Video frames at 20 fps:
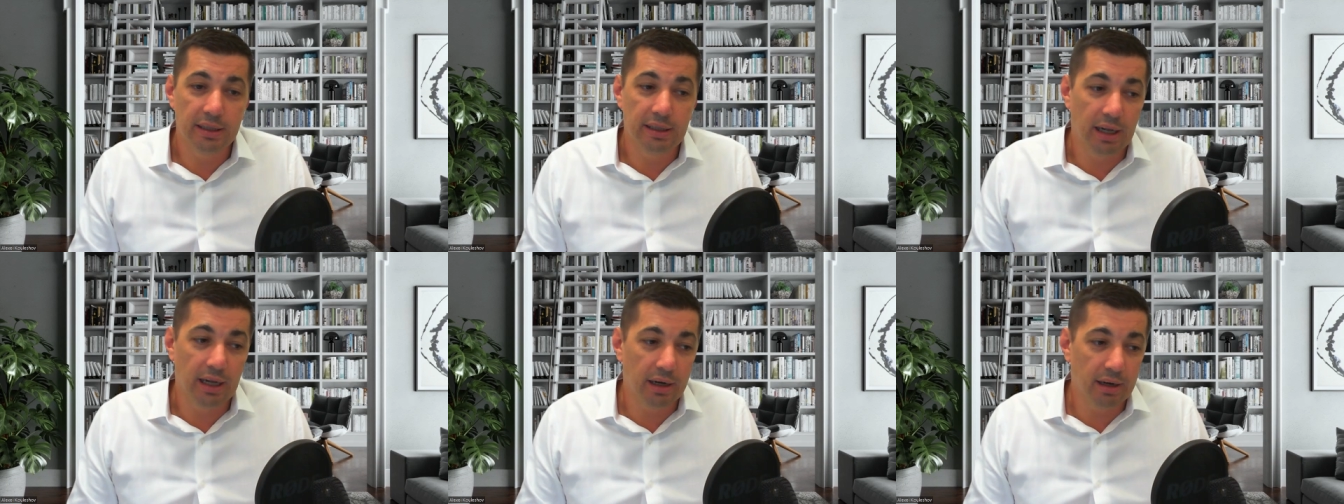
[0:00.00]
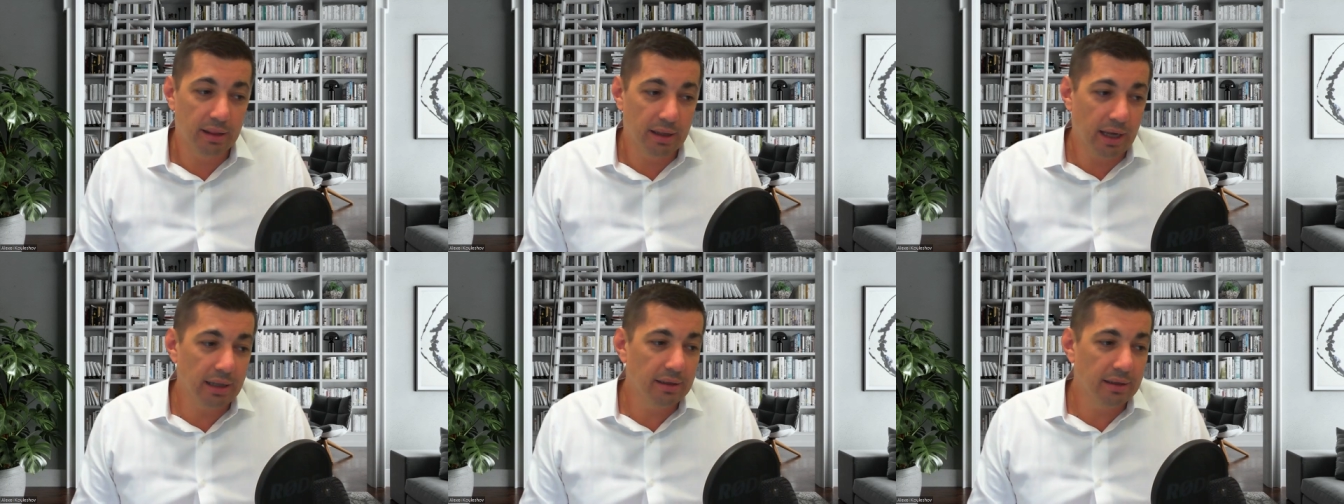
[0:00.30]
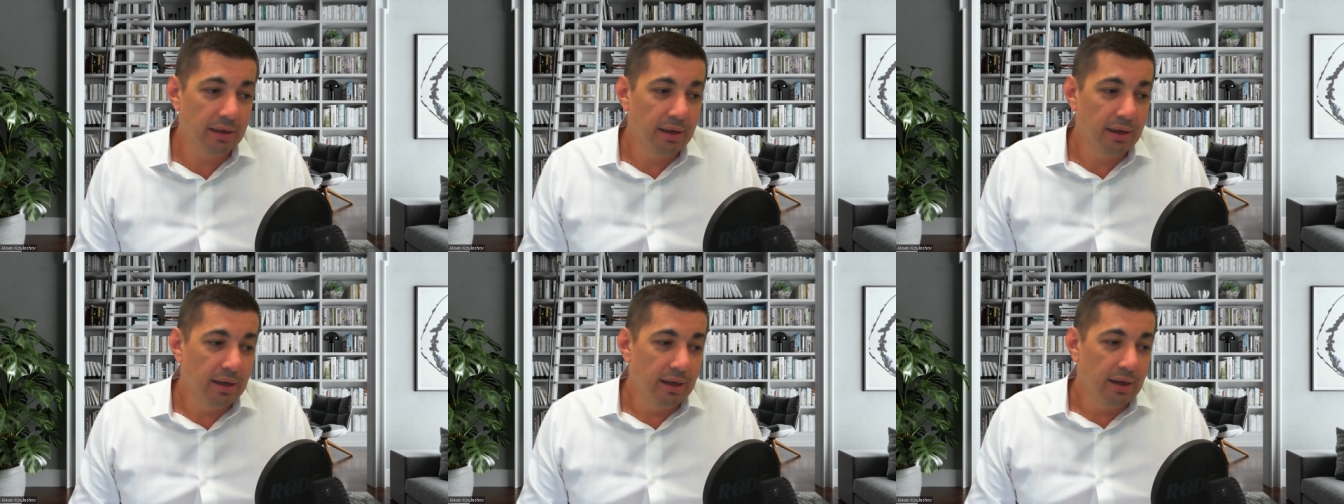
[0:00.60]
at the end of that,
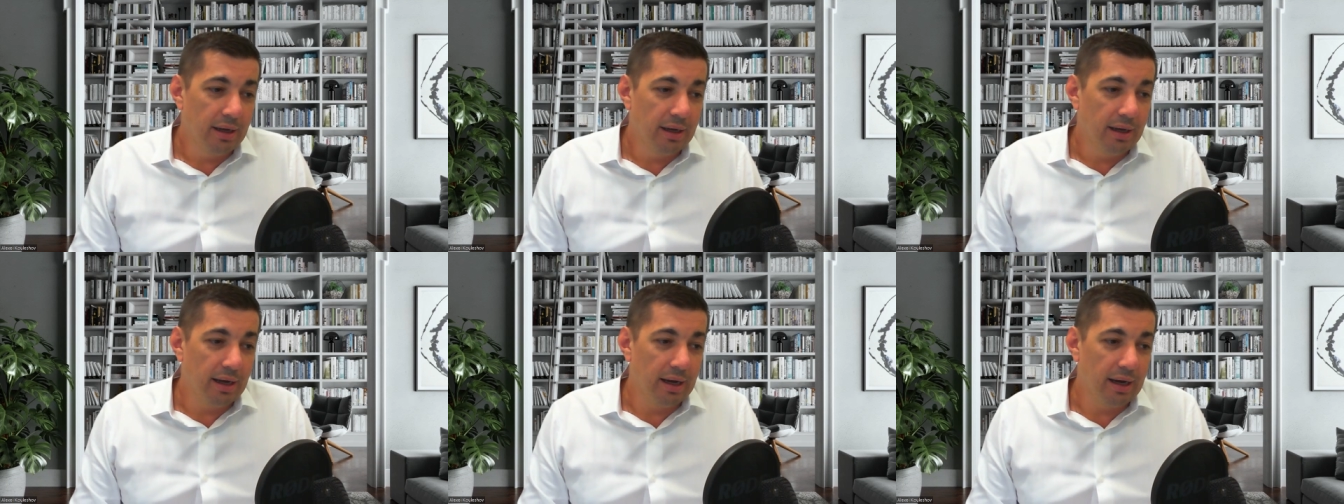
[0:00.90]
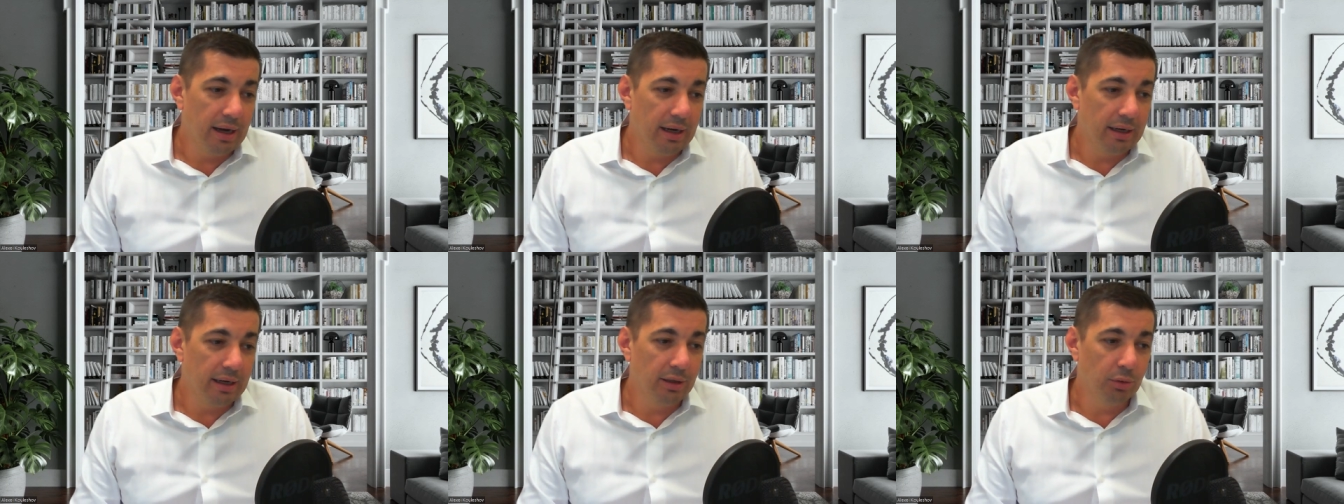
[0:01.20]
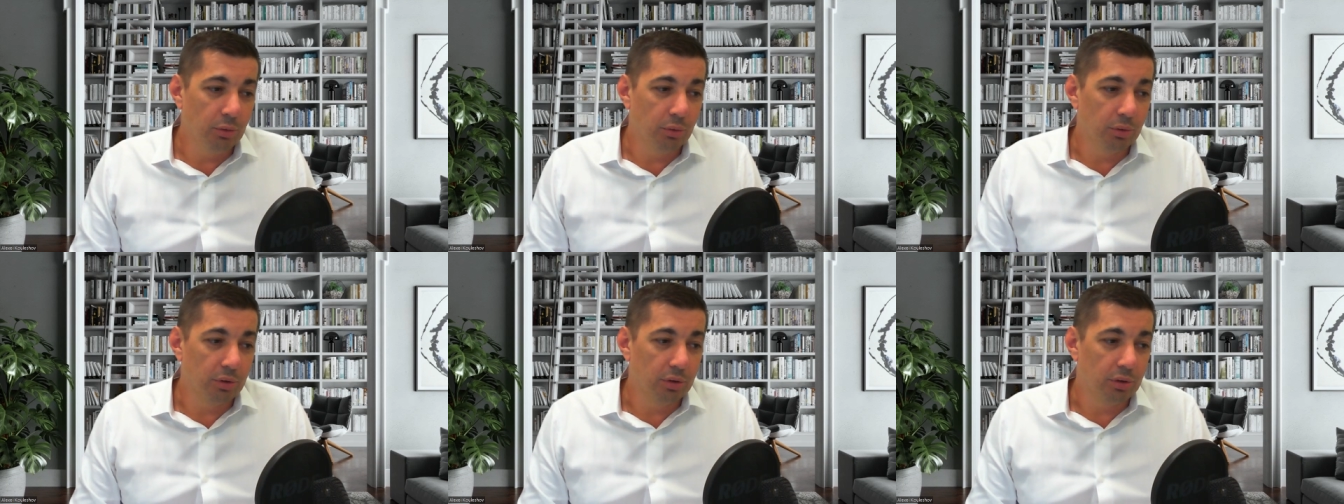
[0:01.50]

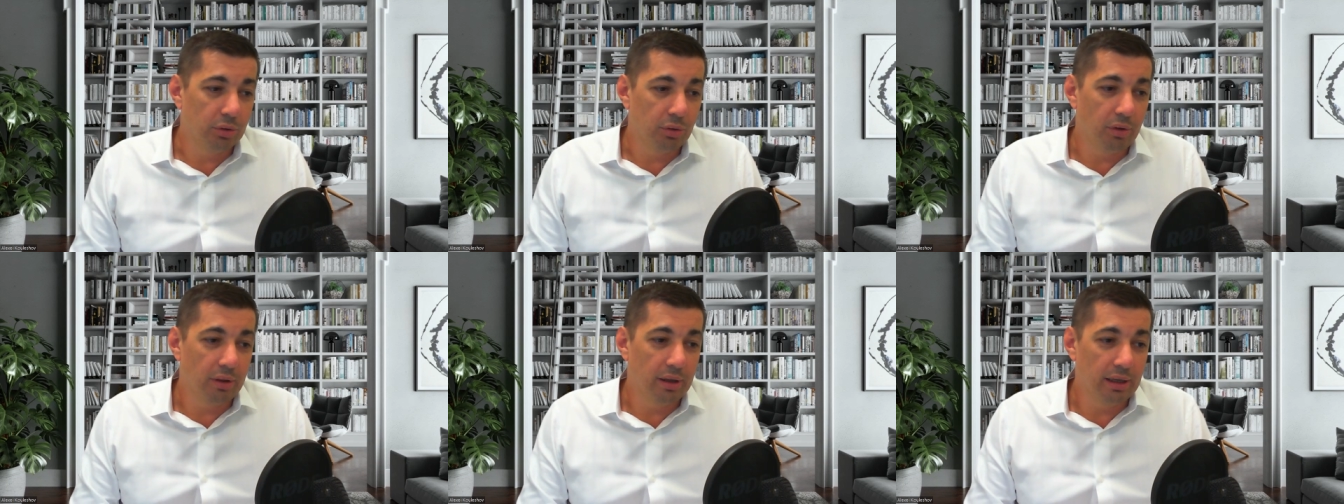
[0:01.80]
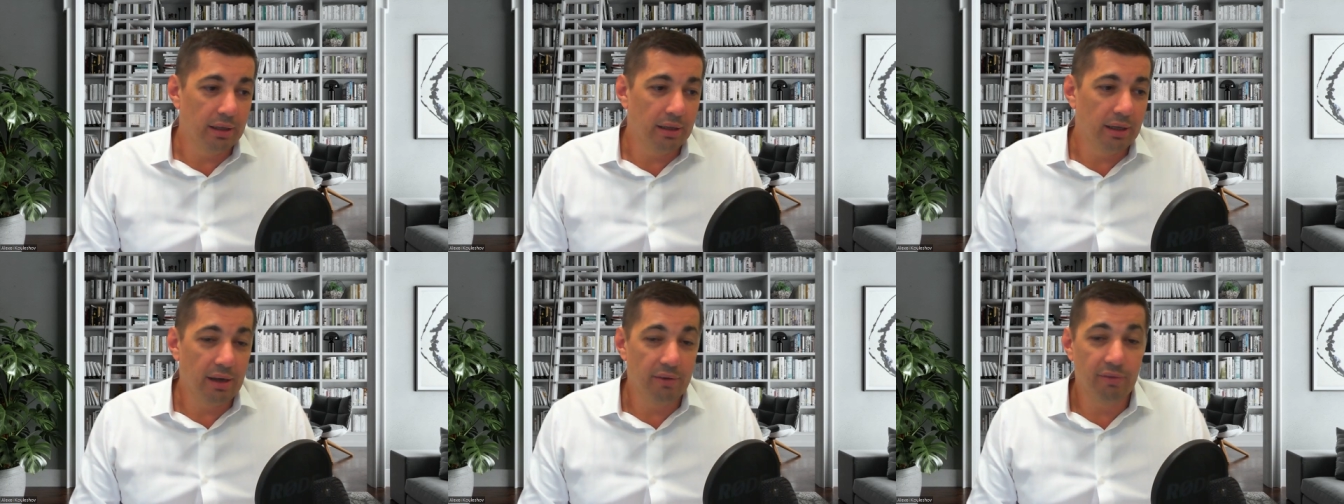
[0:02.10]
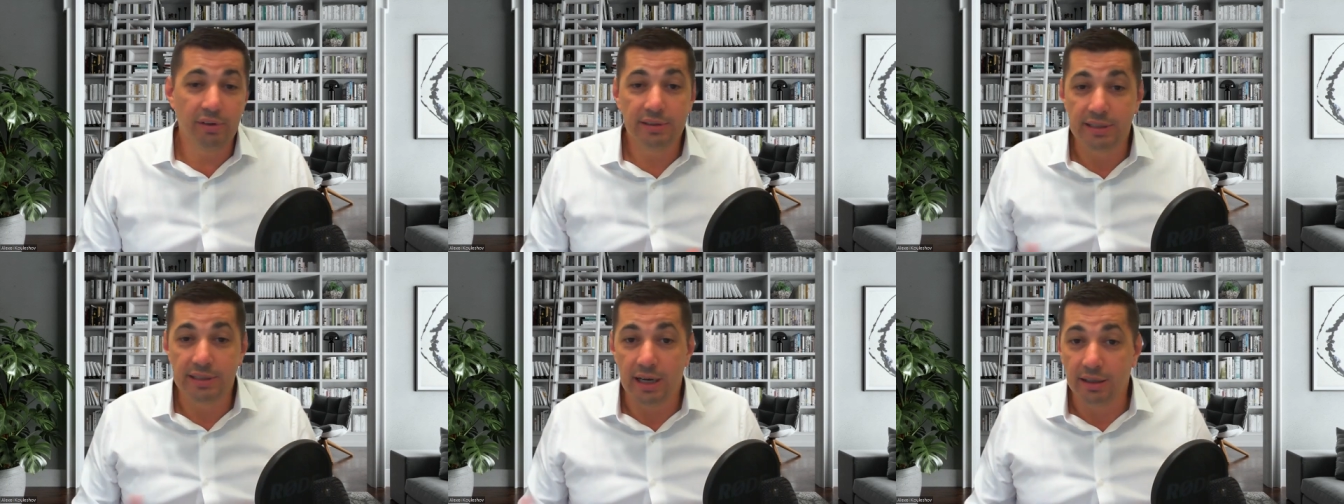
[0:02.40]
in order to then
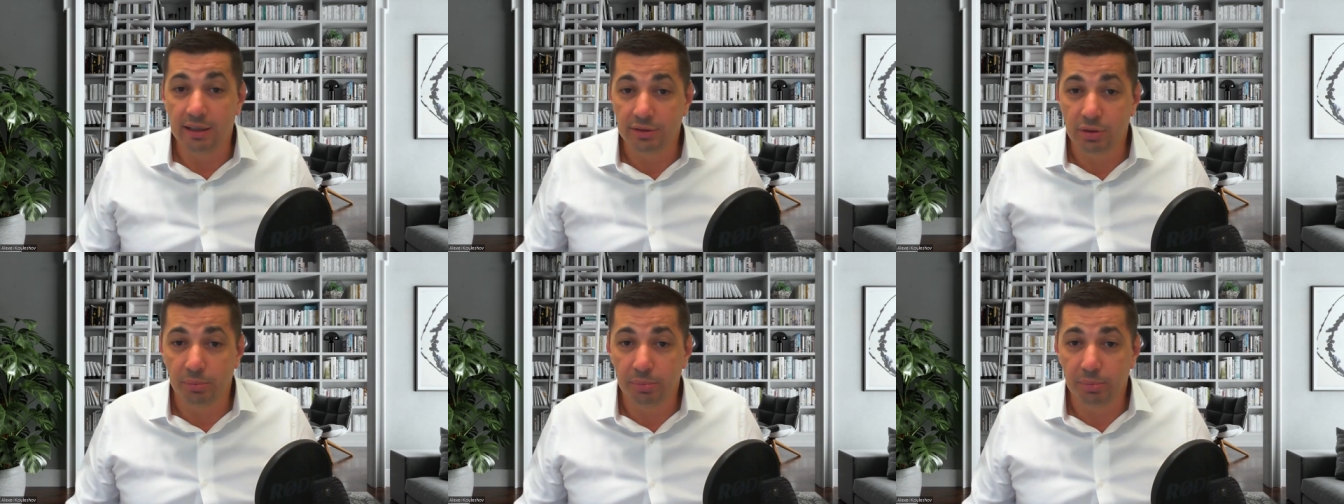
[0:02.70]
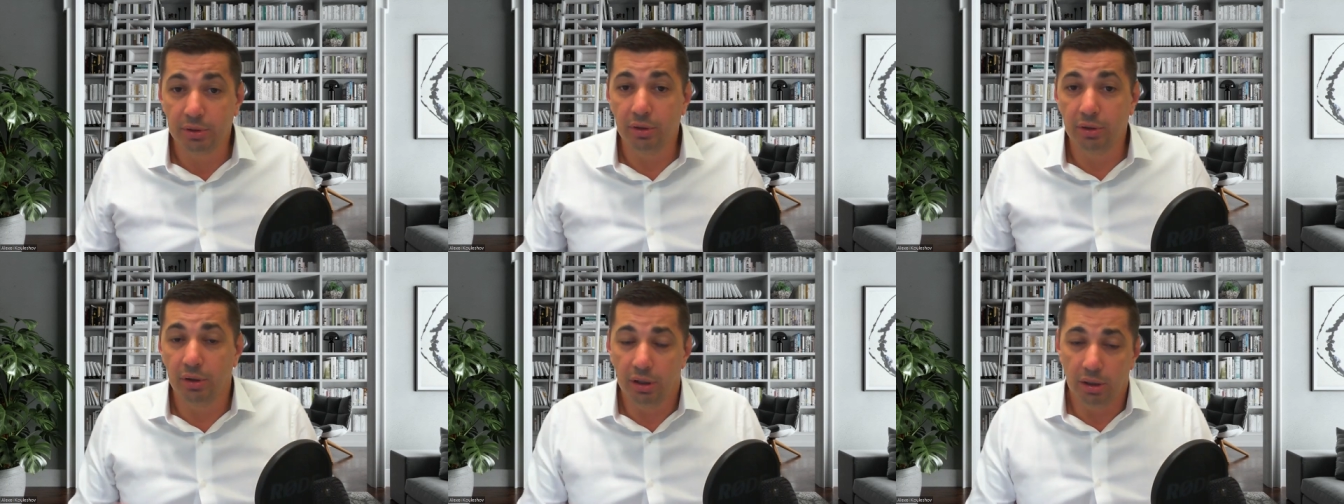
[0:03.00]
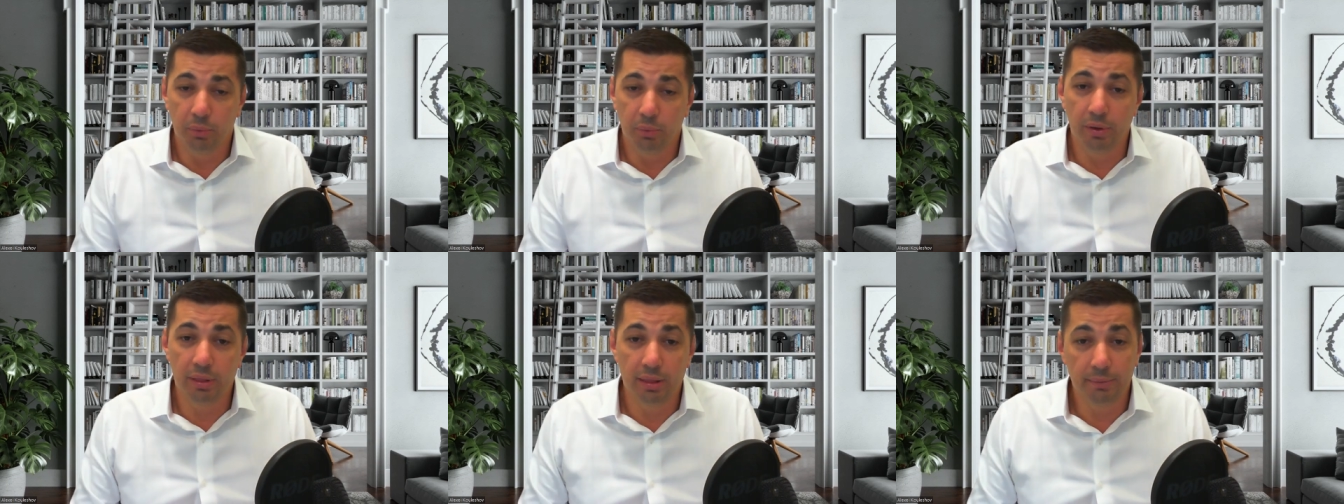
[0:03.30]
have a sales
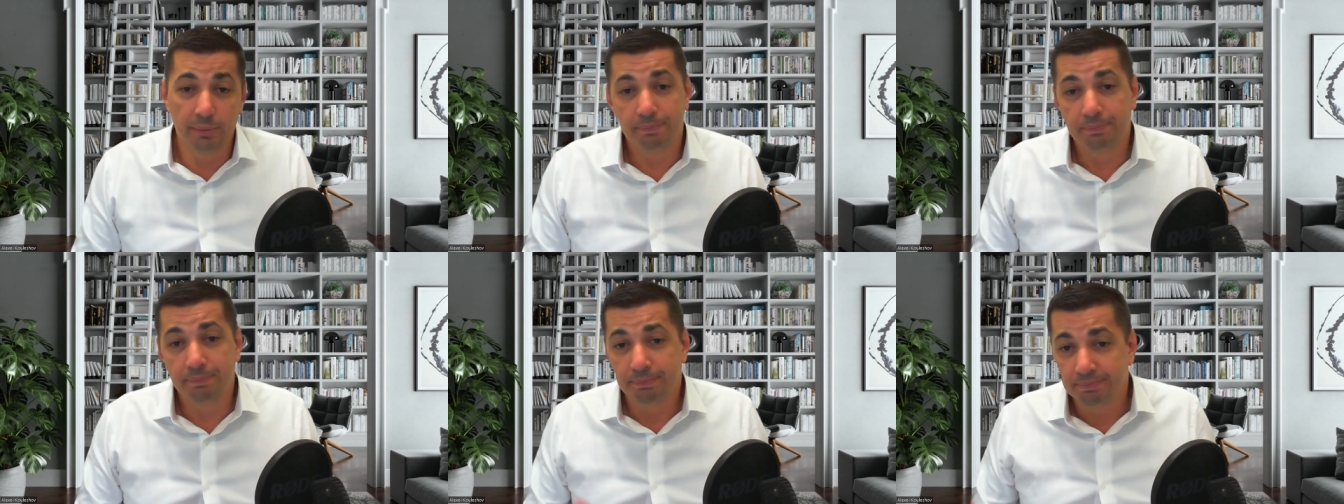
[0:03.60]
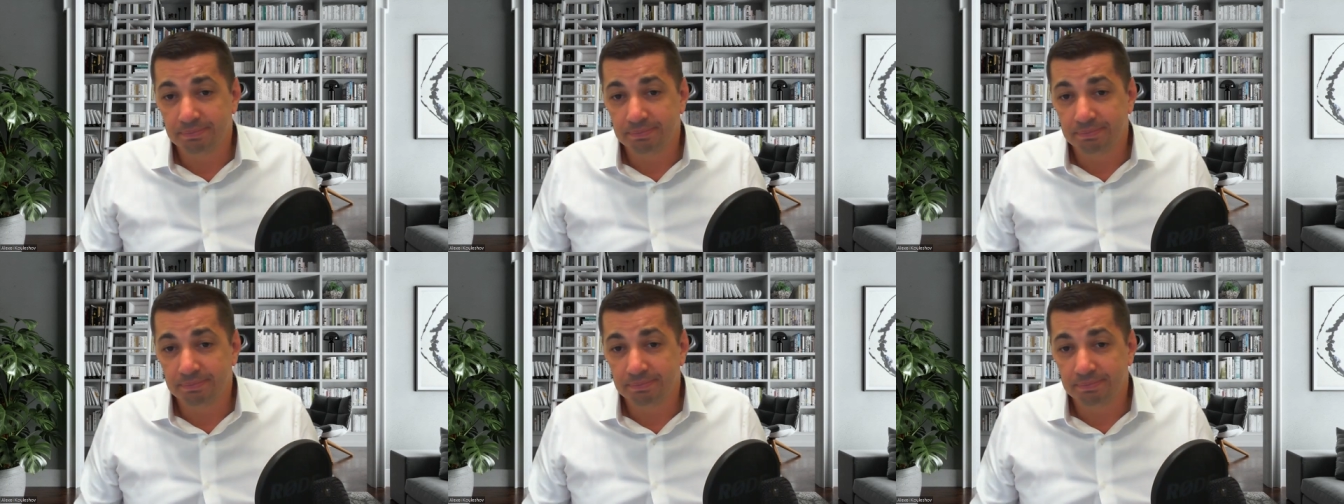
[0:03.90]
opportunity with them.